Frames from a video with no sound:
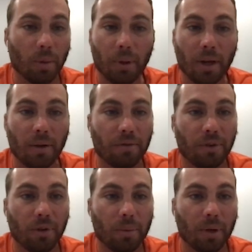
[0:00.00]
up a lot on
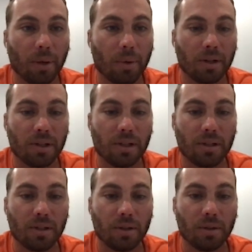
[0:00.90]
film when I watched
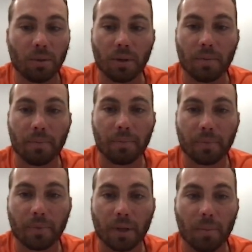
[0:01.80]
TCU, and
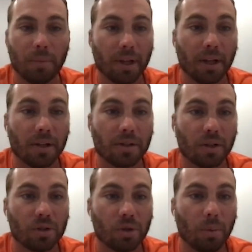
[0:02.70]
I'm thinking it's
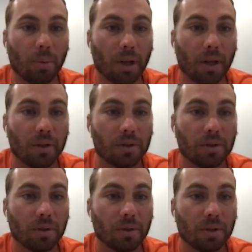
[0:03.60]
going to show up a lot this
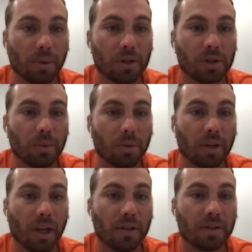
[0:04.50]
year, especially
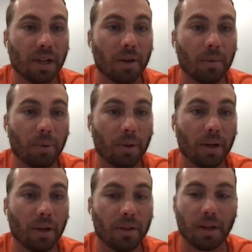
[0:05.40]
with Cade's style of
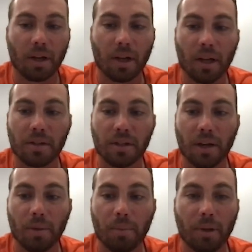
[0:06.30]
play. I think Cade's
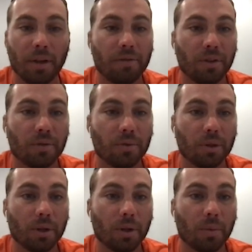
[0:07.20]
style of play fits
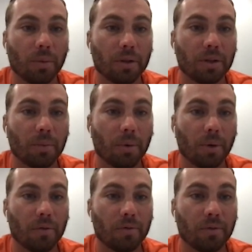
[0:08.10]
really good with the tempo
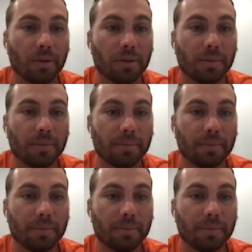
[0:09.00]
offense.